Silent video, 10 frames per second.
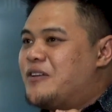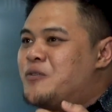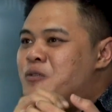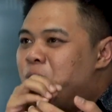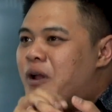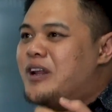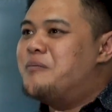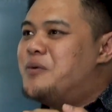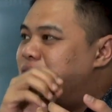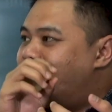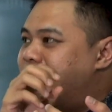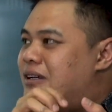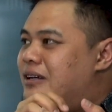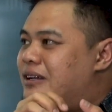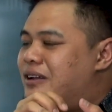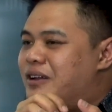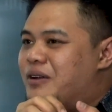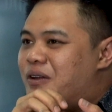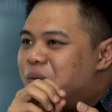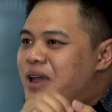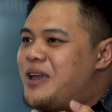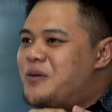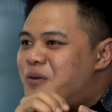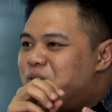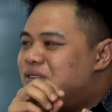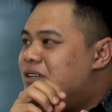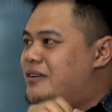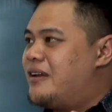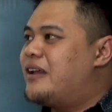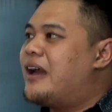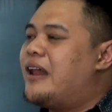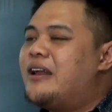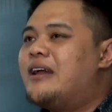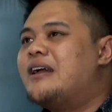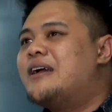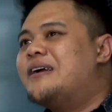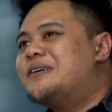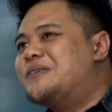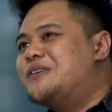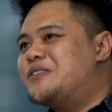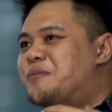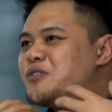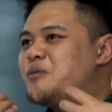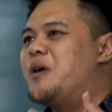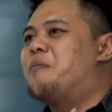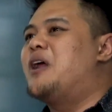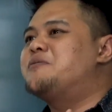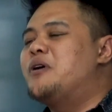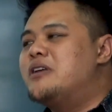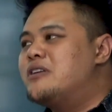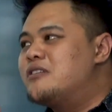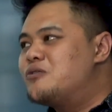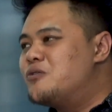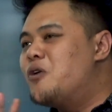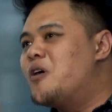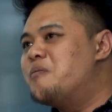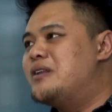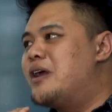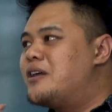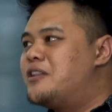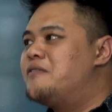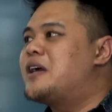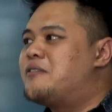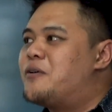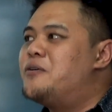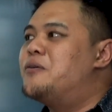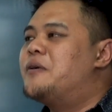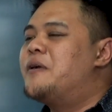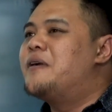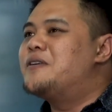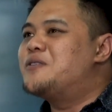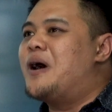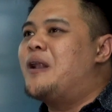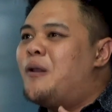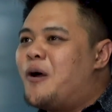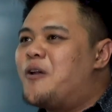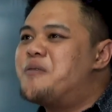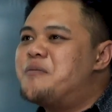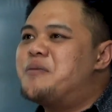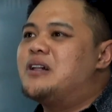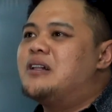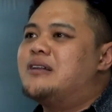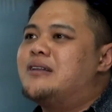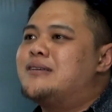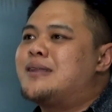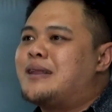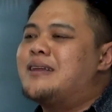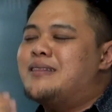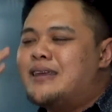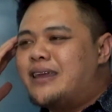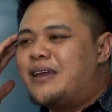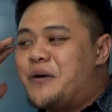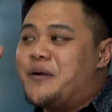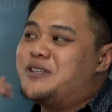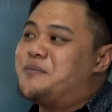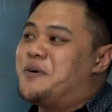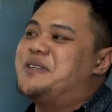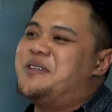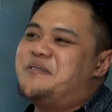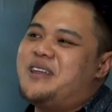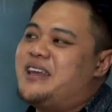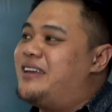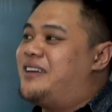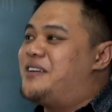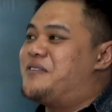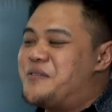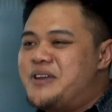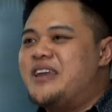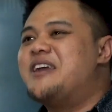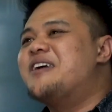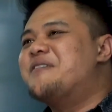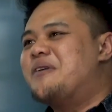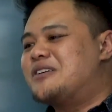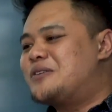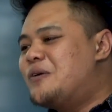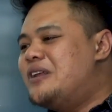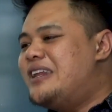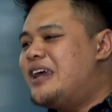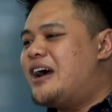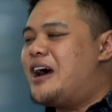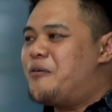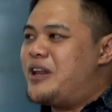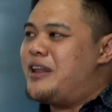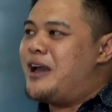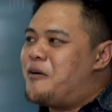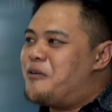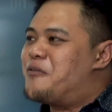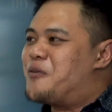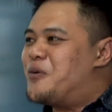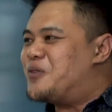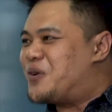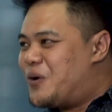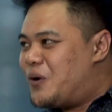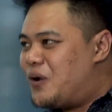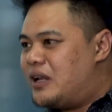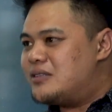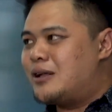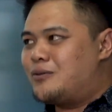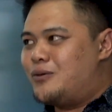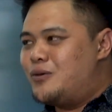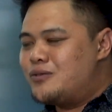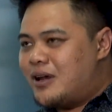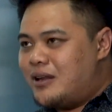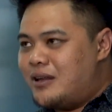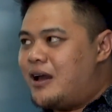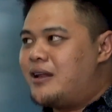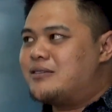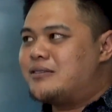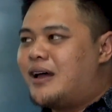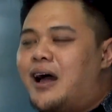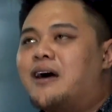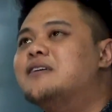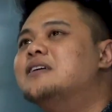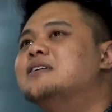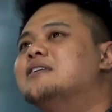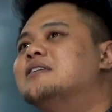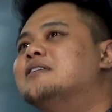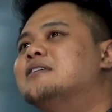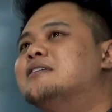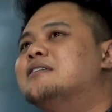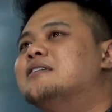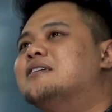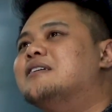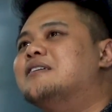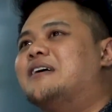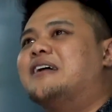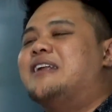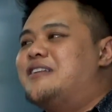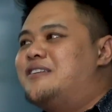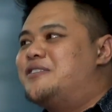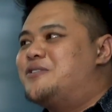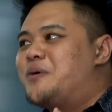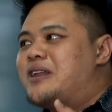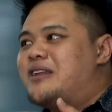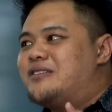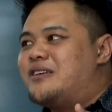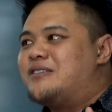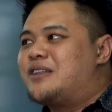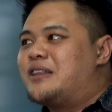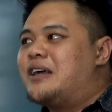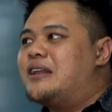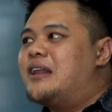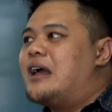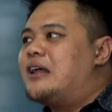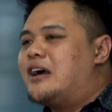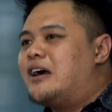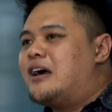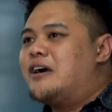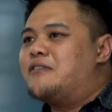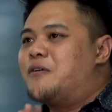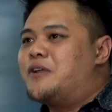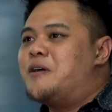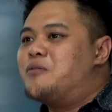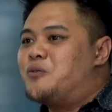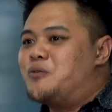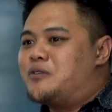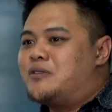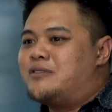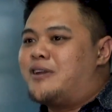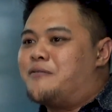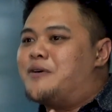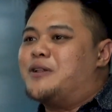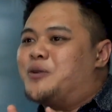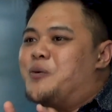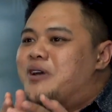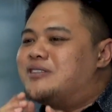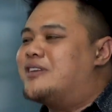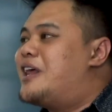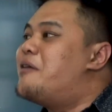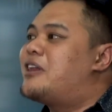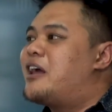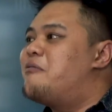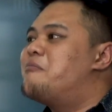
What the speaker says: Do not abuse the way you use this credit card. So it's supposed to be a plus point. It should not be a negative side for you. So a lot of people, they started thinking, oh, it's a positive thing for me. But slowly when they out of control, they start to use credit card and stuff. Wow, this is when it started for them to travel towards the debt trap.